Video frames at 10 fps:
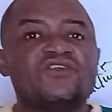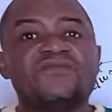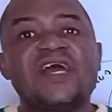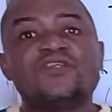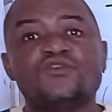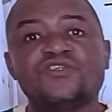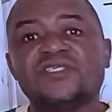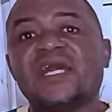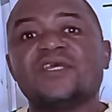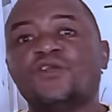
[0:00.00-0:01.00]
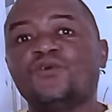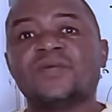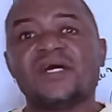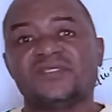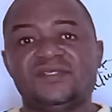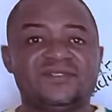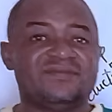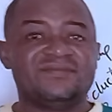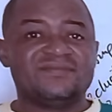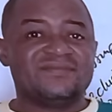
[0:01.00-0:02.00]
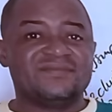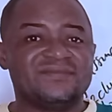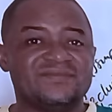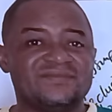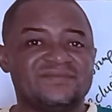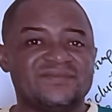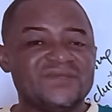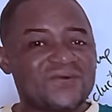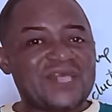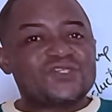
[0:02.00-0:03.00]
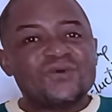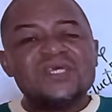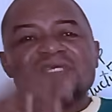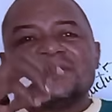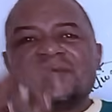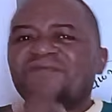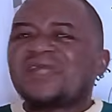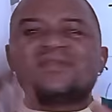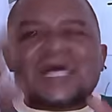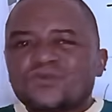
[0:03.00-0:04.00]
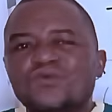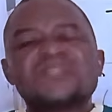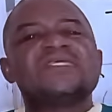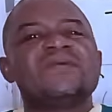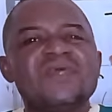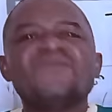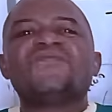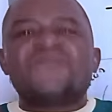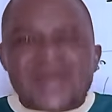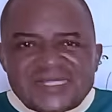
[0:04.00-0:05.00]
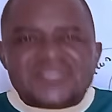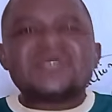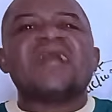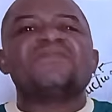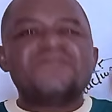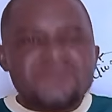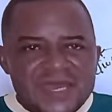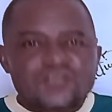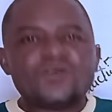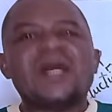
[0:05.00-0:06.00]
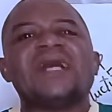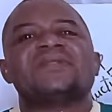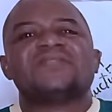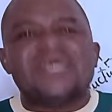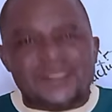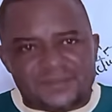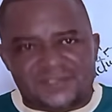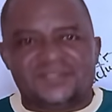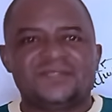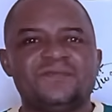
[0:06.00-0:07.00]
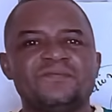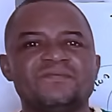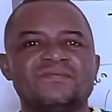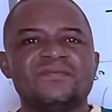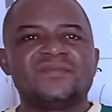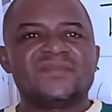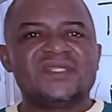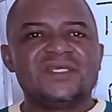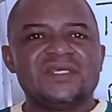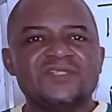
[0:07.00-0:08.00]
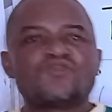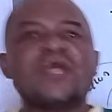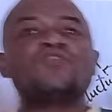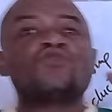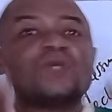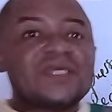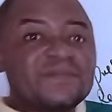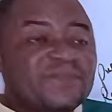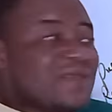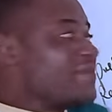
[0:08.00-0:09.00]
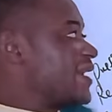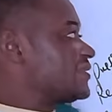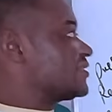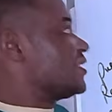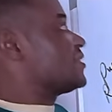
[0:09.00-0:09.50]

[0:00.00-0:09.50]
of hydrogen and helium gases. Alright, so in fact that was the first and major attempt trying to implement